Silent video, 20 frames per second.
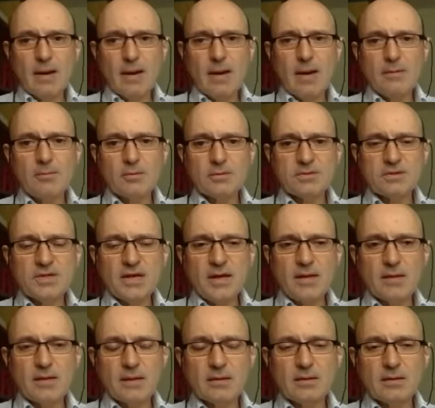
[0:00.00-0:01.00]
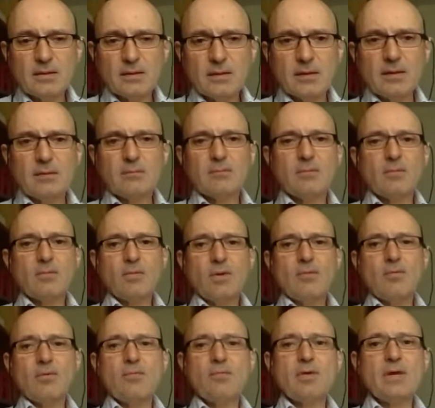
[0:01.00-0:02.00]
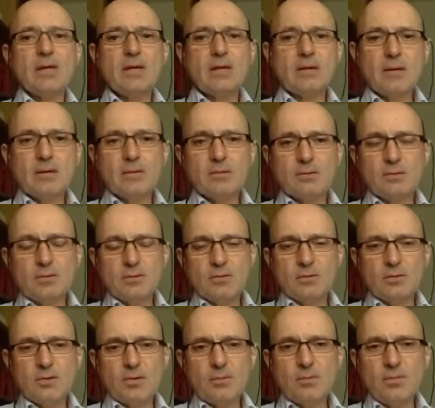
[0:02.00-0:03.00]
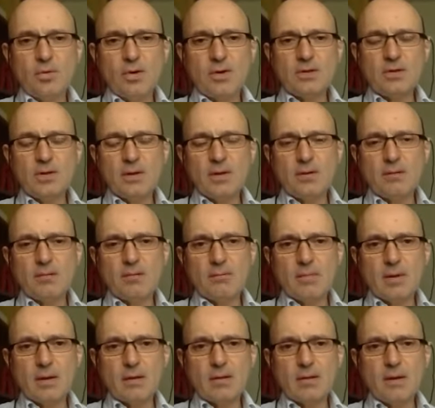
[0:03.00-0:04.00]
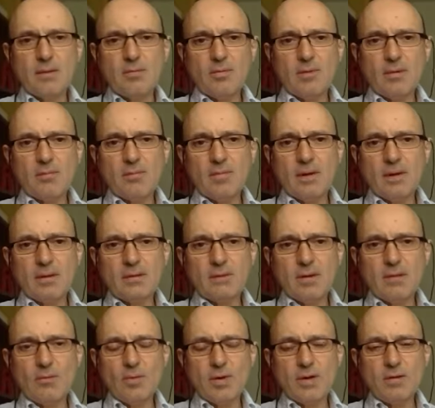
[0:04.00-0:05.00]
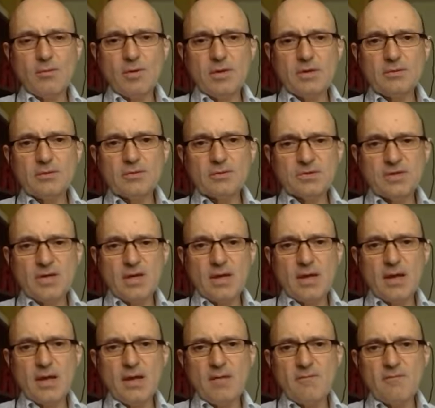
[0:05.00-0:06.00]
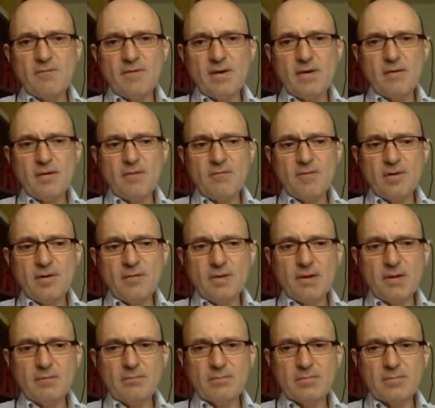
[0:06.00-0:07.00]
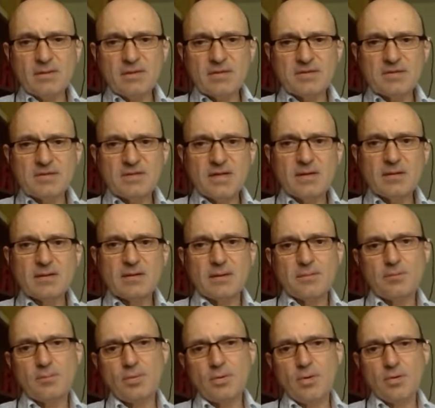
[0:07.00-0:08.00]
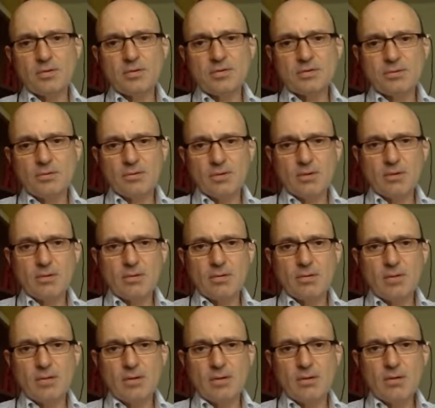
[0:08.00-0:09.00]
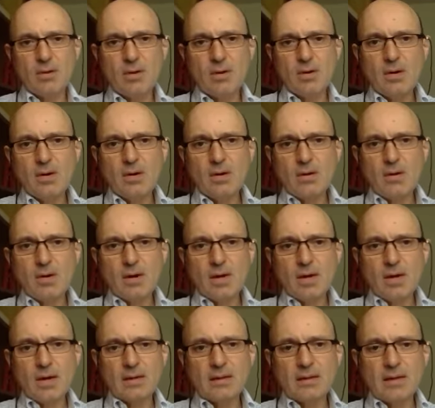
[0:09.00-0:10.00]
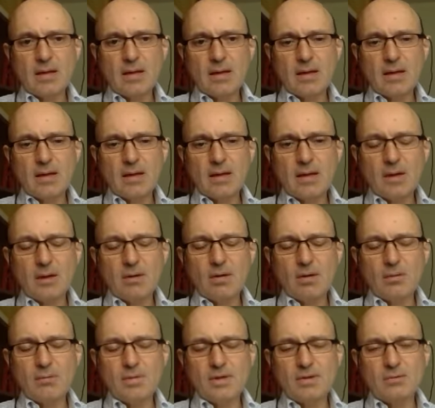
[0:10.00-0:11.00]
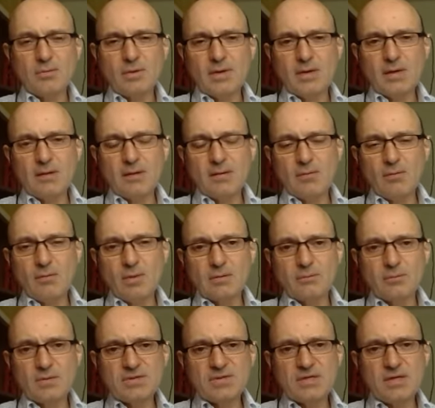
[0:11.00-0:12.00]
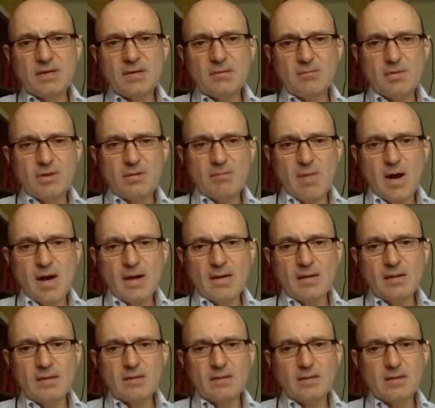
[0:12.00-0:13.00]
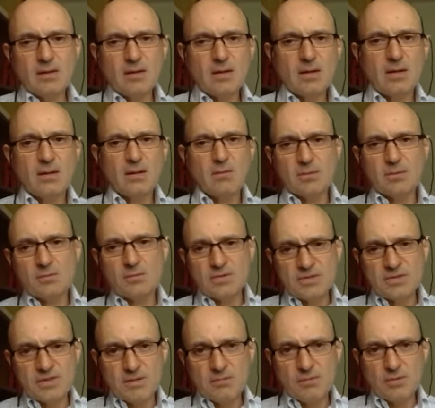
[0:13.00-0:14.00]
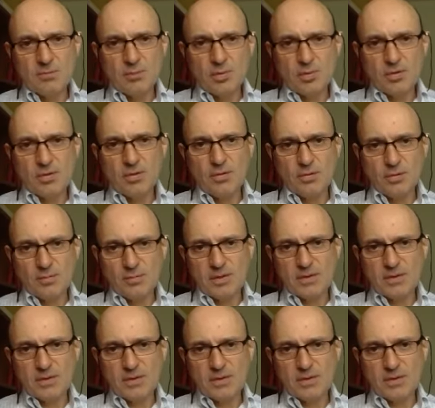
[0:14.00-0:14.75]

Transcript: I would say that uh, we, really, uh, to, to, your point here, uh, Deborah, uh, we, we do see a very, very distinct approach or, or, and, and, or between what we see with marketing and what we see with procurement.